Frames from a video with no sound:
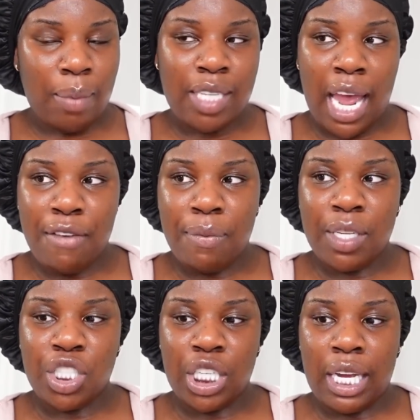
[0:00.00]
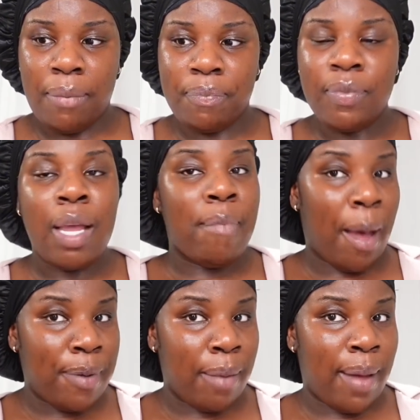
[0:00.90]
I'm tired from the gym.
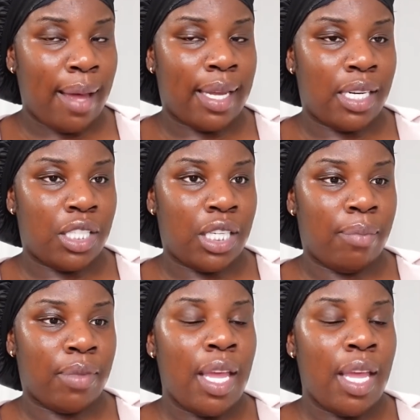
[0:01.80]
Happy I'm back in the gym.